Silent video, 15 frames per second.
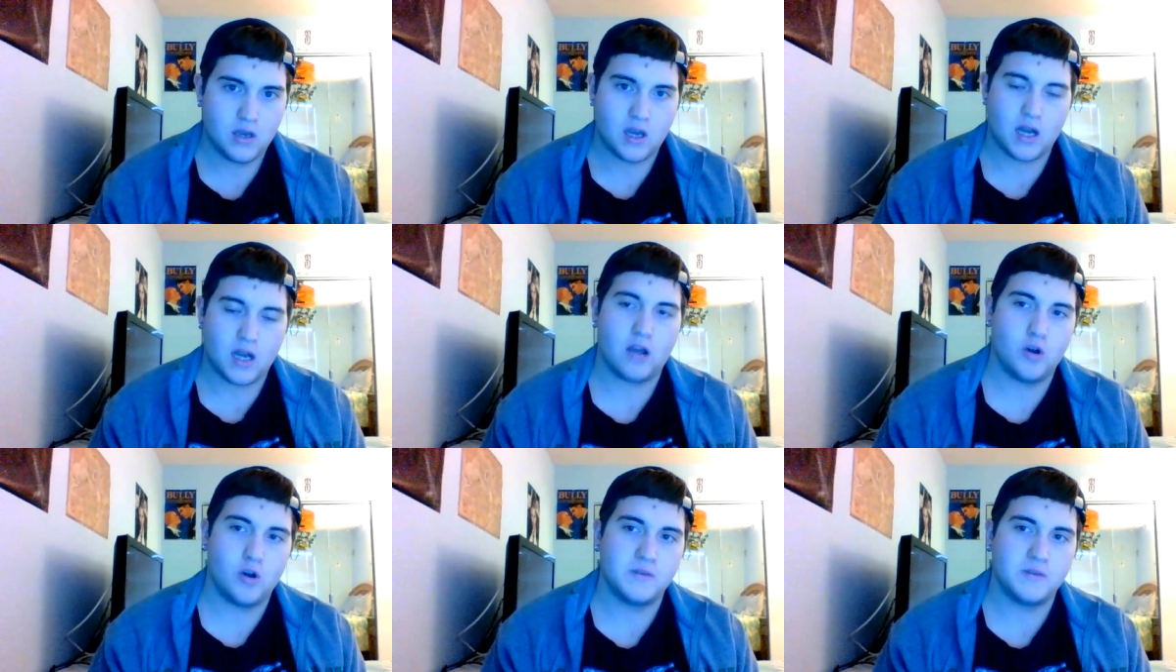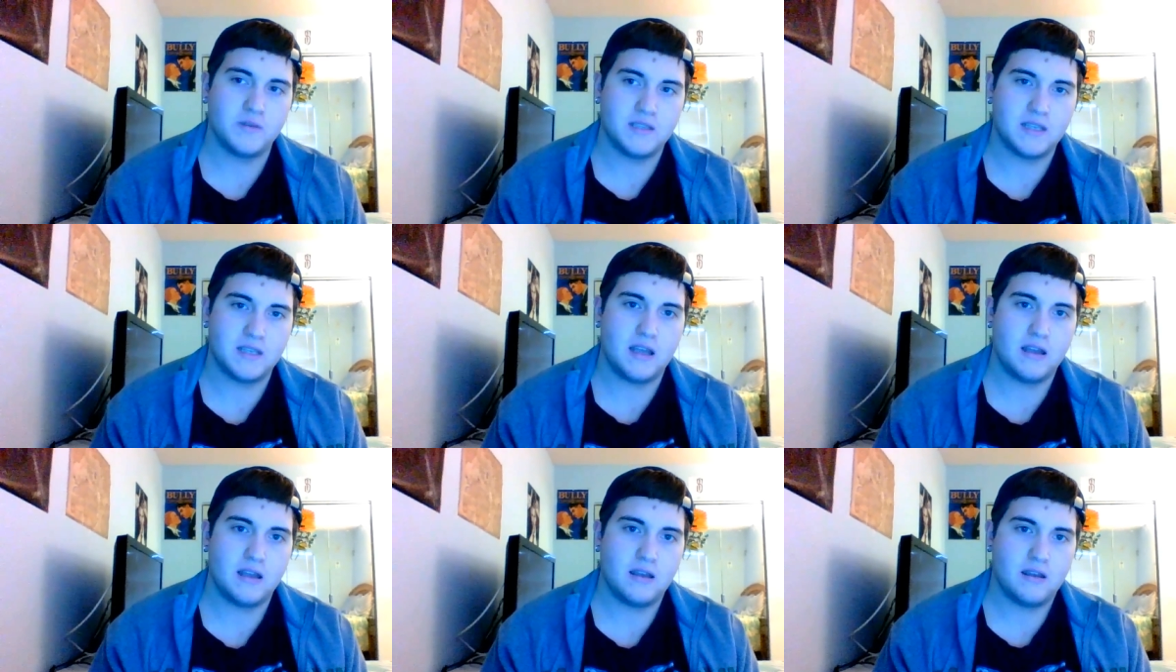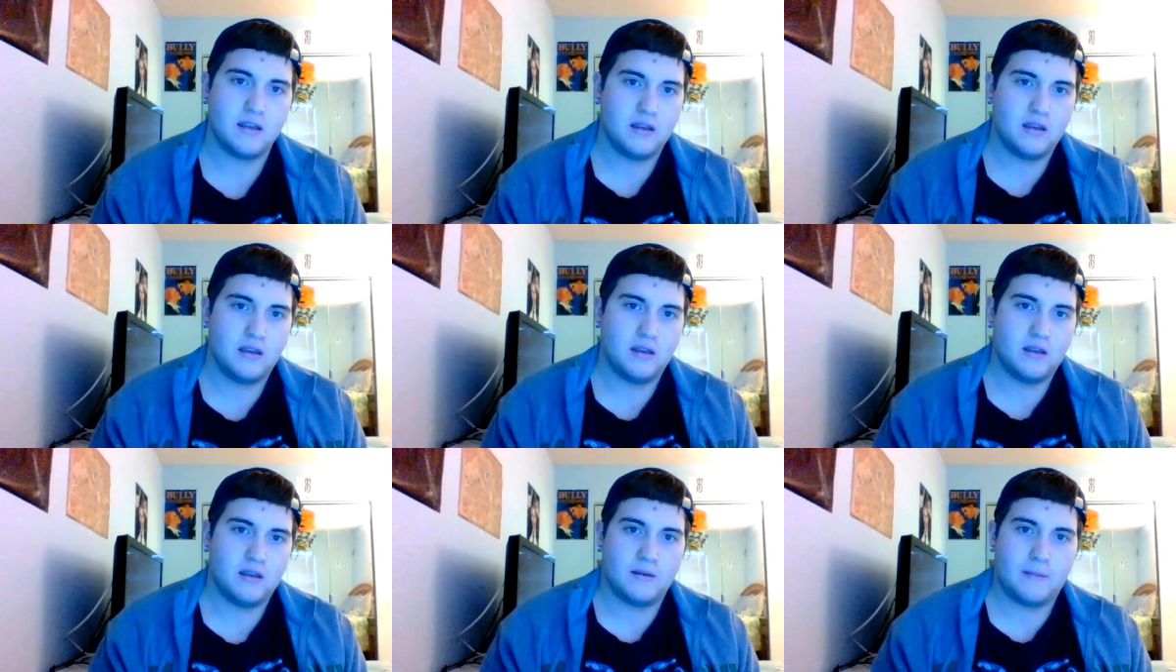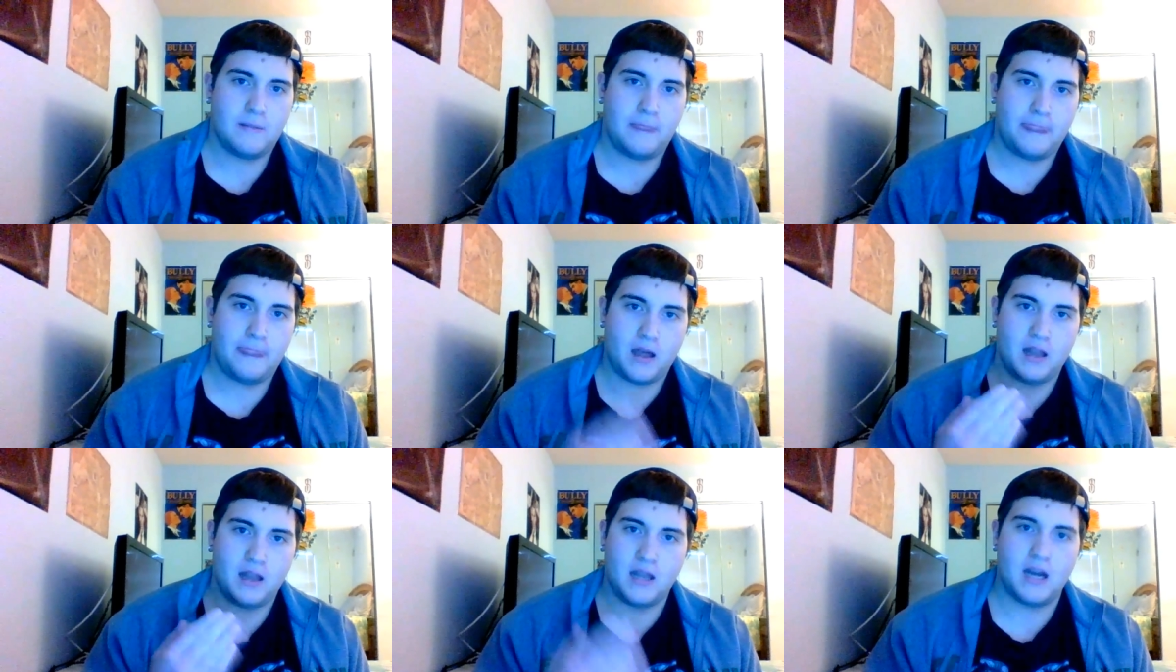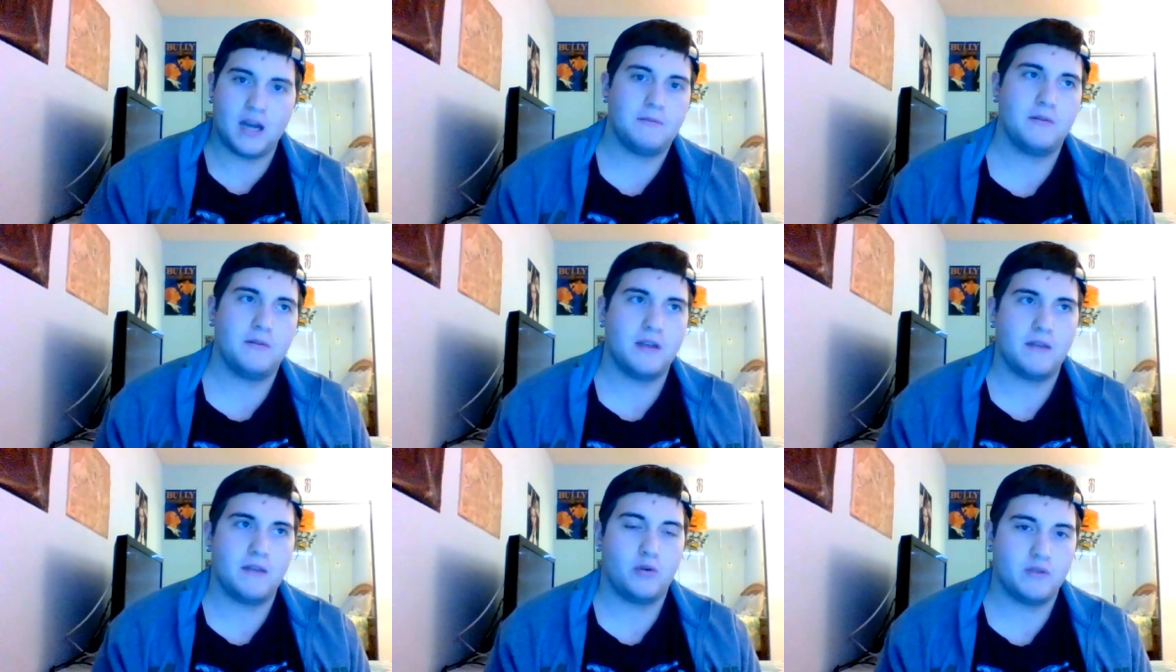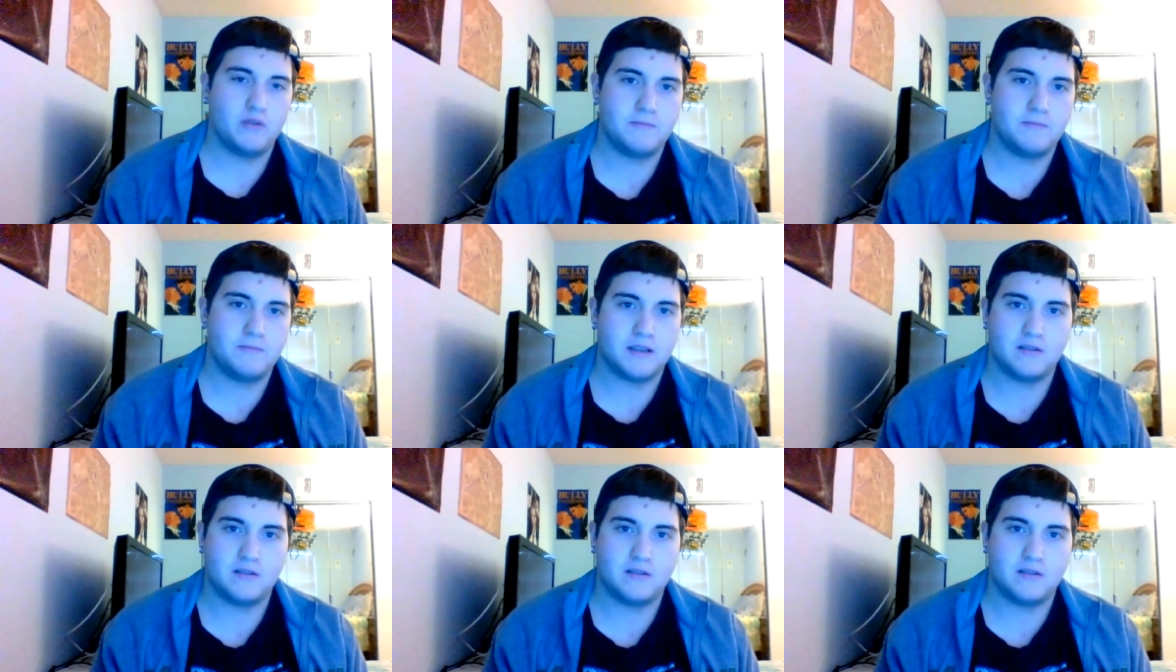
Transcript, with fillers: And I hope to see a lot of people get more respect.